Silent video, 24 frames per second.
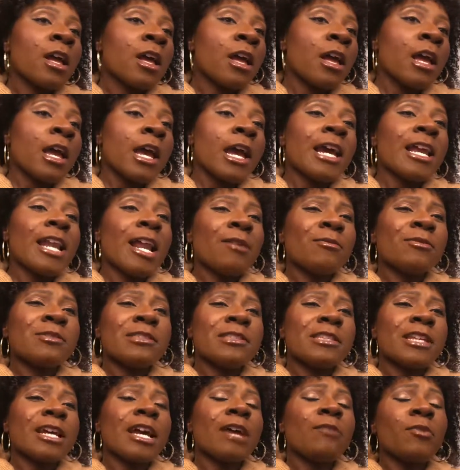And I was sick.
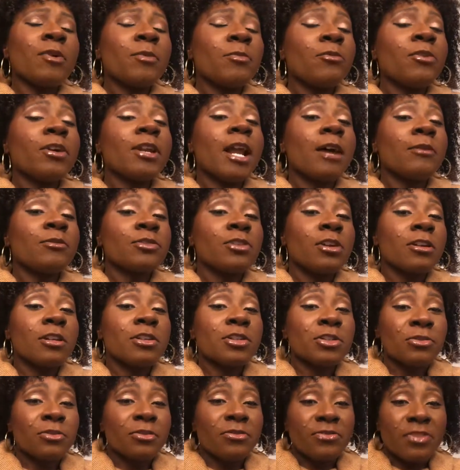At one point, I was going to
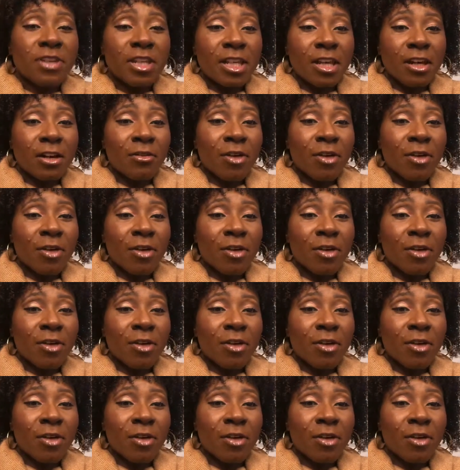shoot a video.